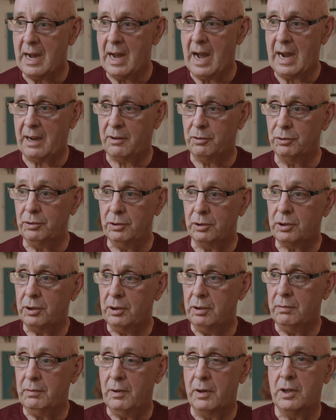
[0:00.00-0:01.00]
I couldn't
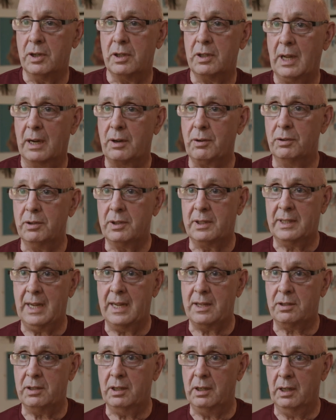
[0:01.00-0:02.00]
turn around and I couldn't
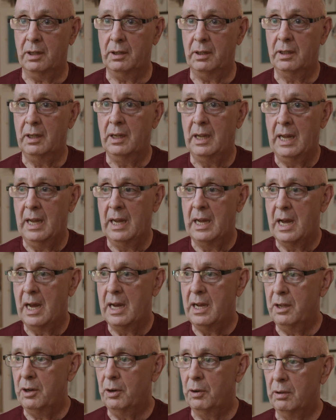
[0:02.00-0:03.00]
say to you,
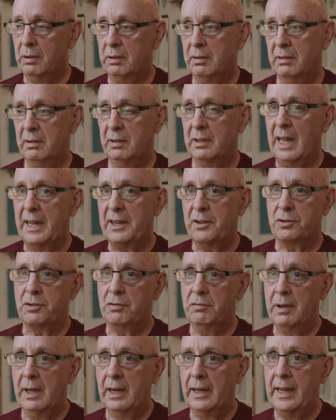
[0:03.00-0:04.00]
you know, that
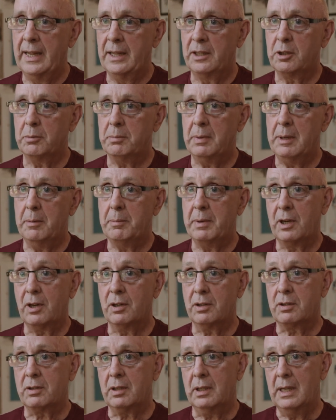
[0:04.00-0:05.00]
doesn't relate to me,
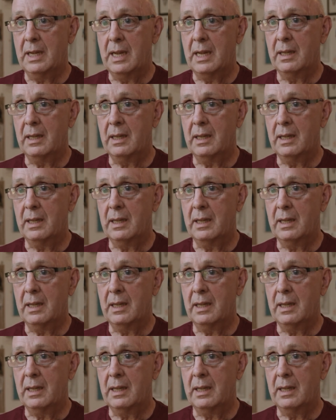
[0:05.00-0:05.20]
because